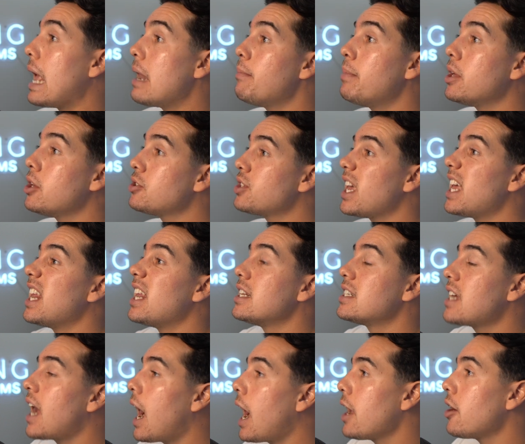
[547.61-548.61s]
and build an
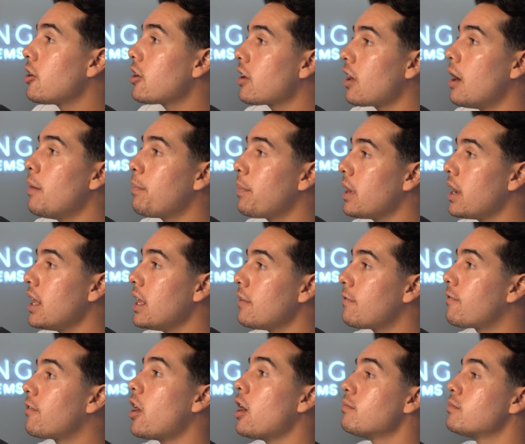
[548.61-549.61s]
entire company
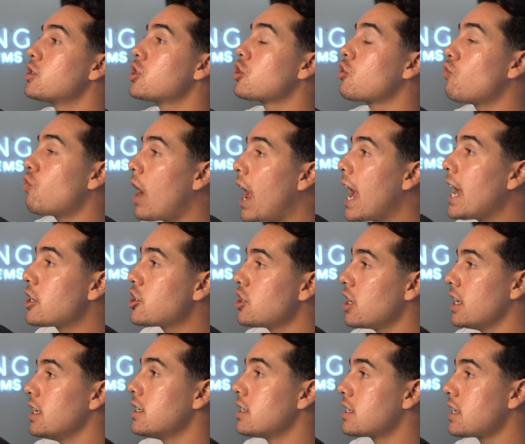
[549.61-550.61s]
from scratch
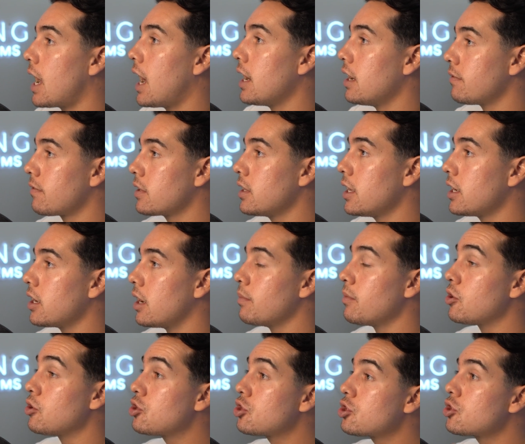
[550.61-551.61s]
inside of ClickUp.
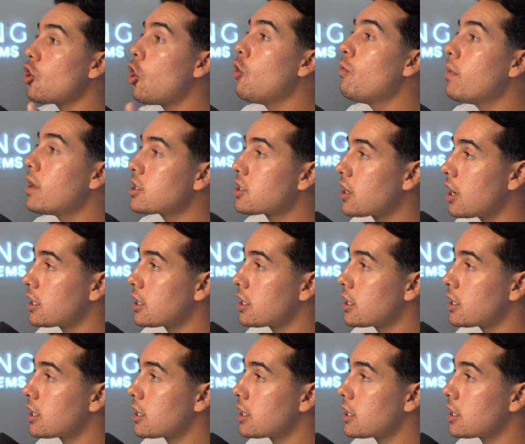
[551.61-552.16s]
There's so much